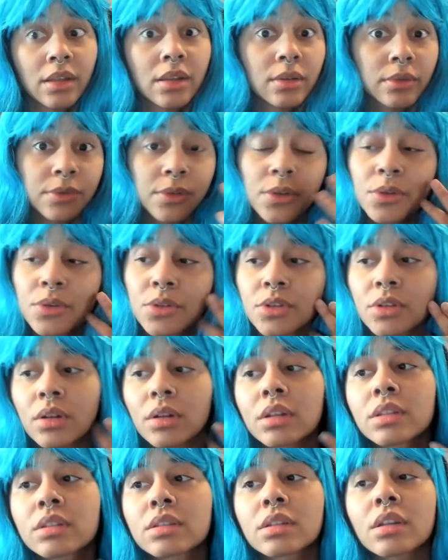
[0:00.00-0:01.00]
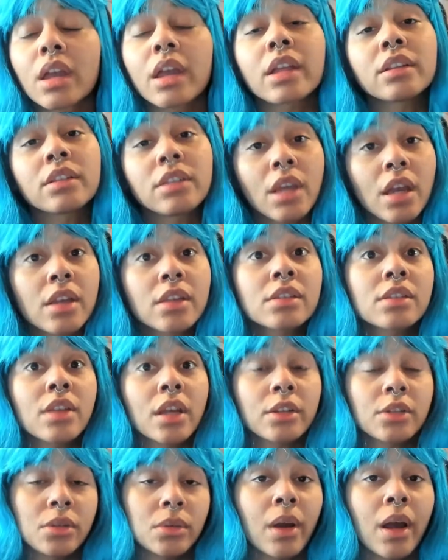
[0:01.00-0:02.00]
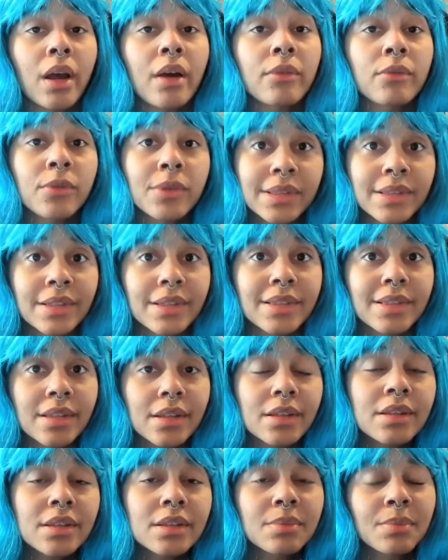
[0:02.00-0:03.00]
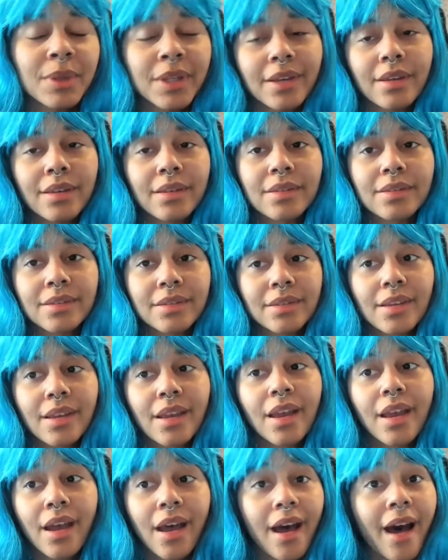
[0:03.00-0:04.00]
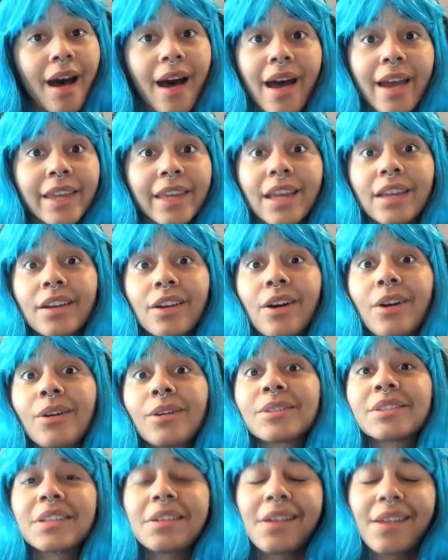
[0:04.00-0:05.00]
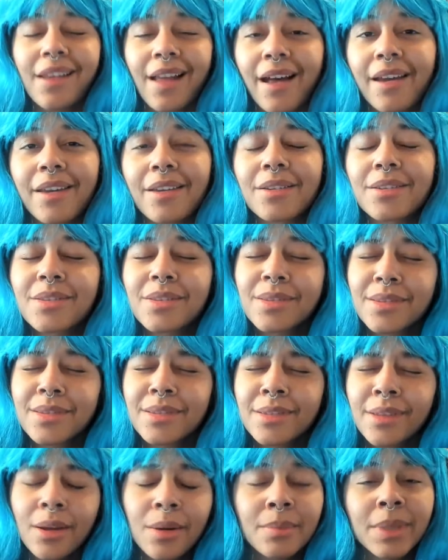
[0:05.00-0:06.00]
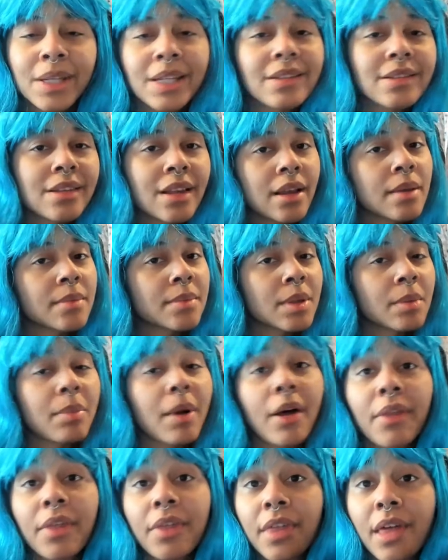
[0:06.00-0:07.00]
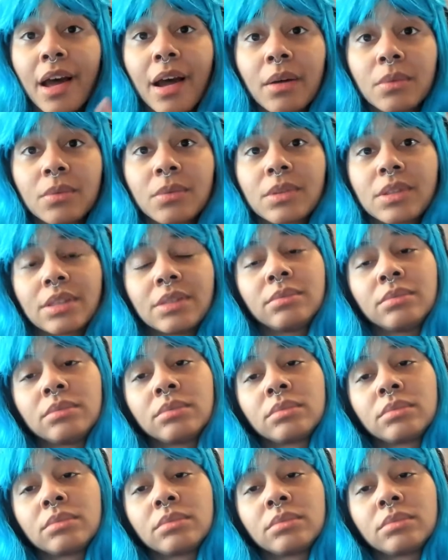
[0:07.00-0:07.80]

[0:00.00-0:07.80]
the flu shot, and yes, I do have witnesses because I get called a liar so many times about that one.